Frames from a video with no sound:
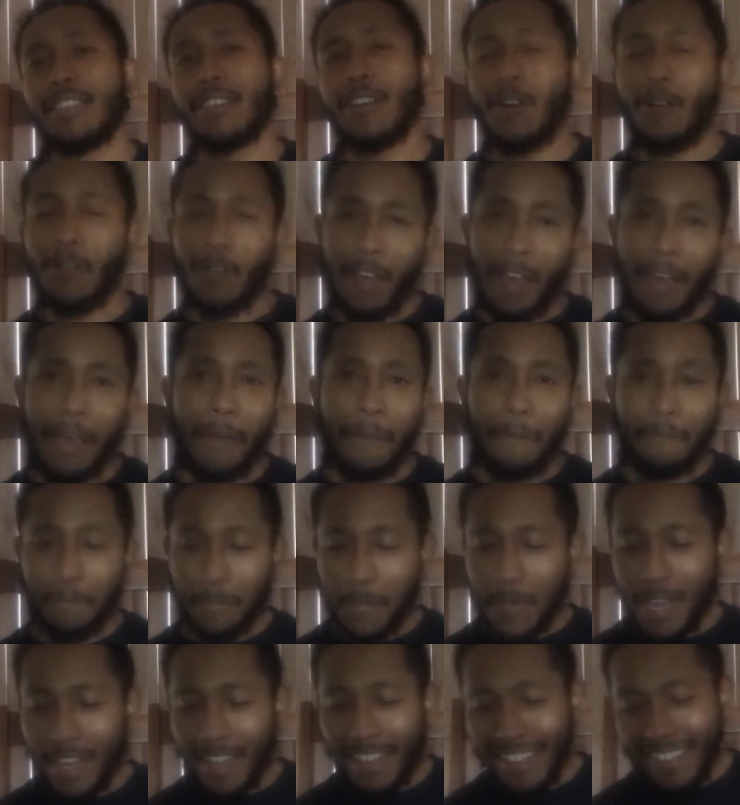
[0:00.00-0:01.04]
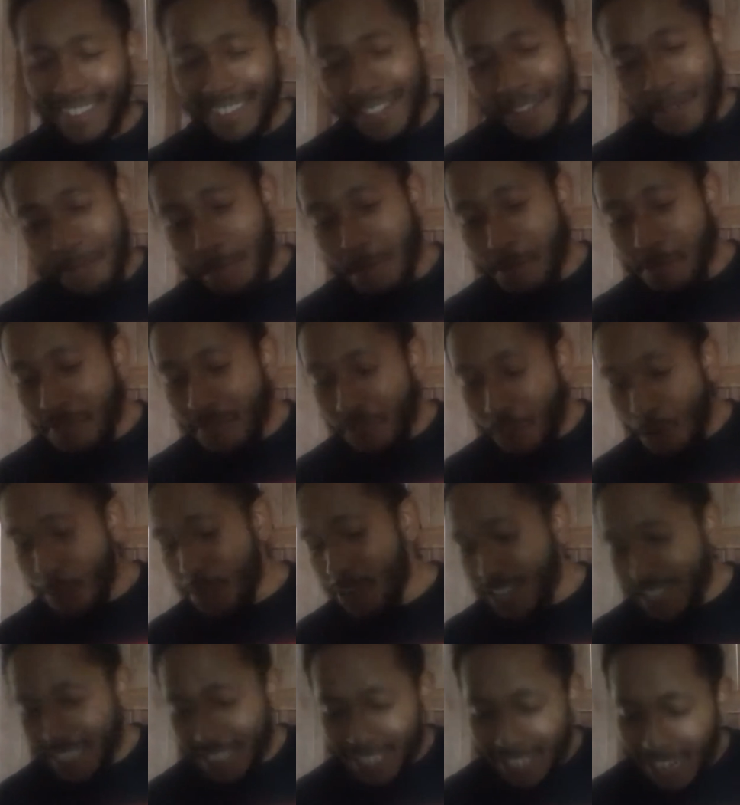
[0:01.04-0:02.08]
Okay? But before we
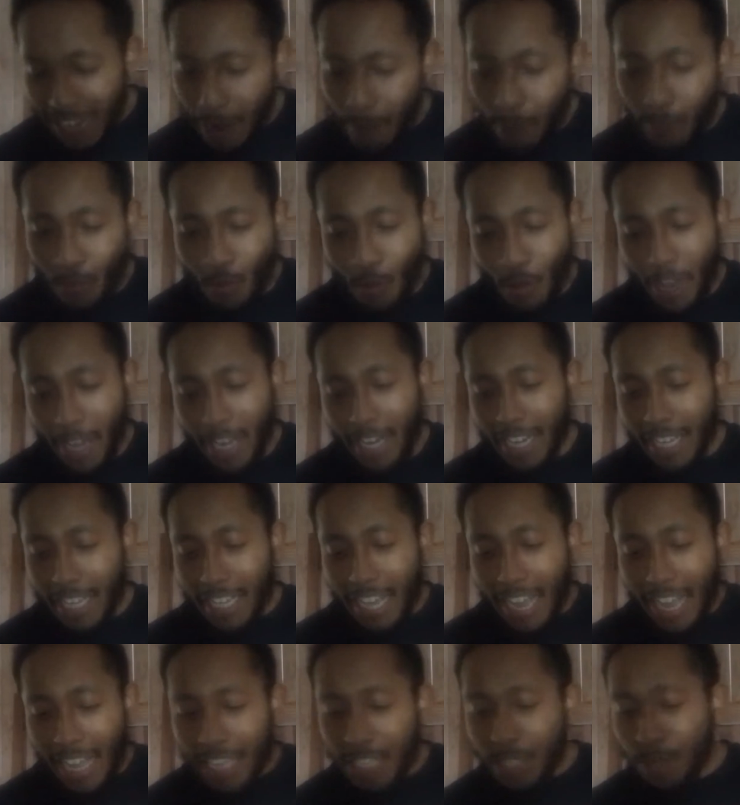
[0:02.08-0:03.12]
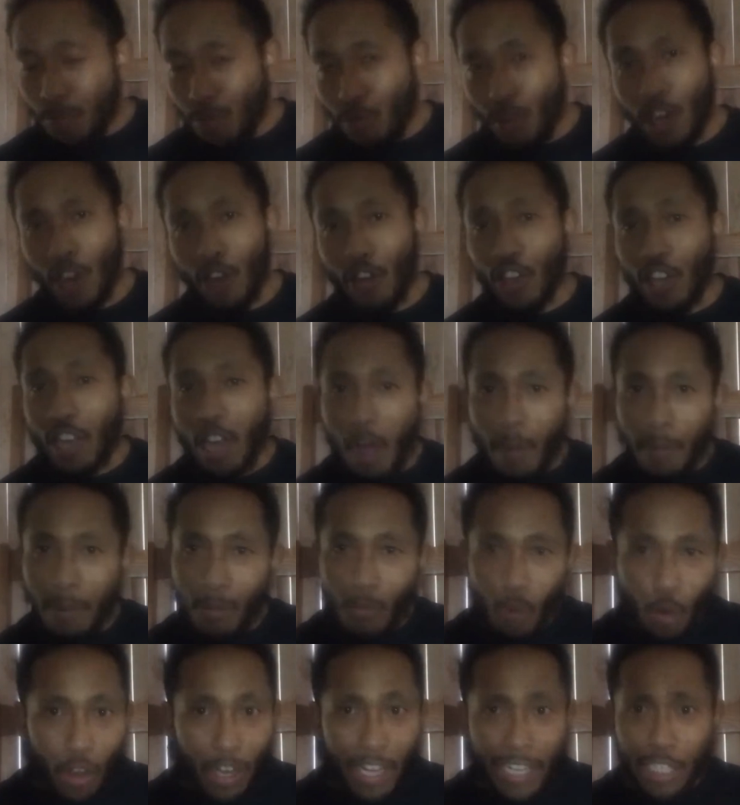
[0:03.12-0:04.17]
get to that point, I like to point out a couple
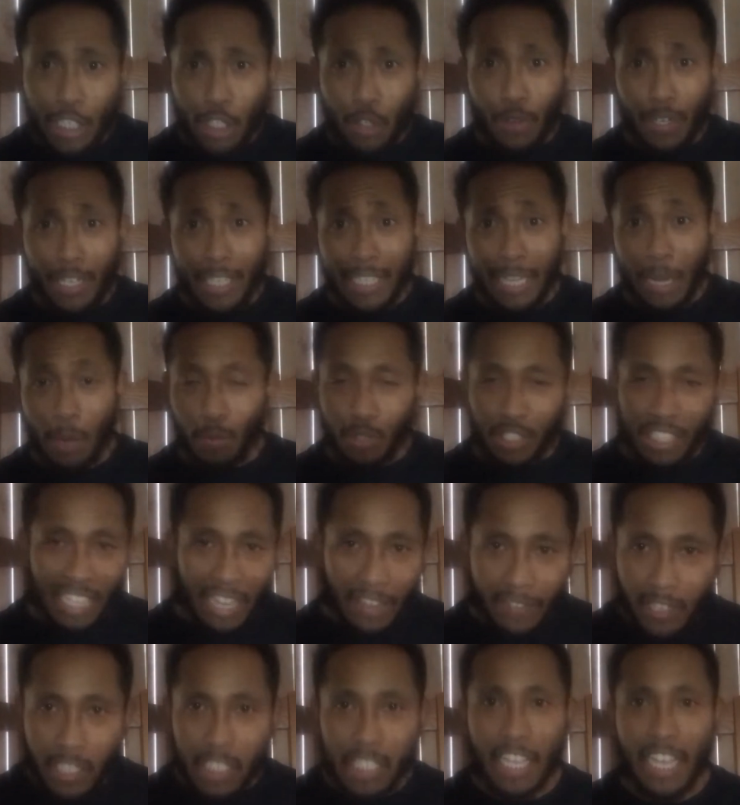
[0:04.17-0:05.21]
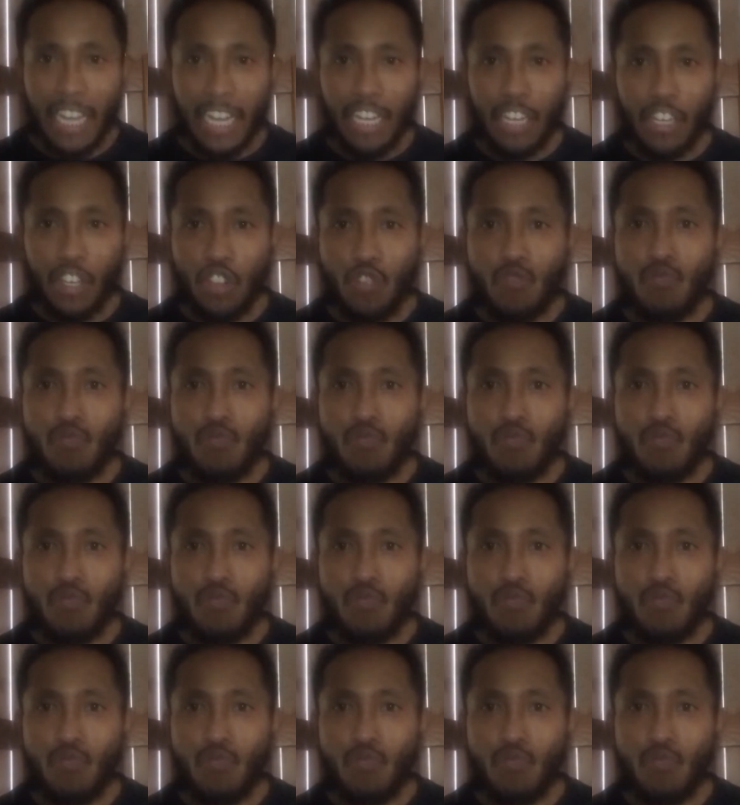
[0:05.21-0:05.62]
more injuries that was devastating.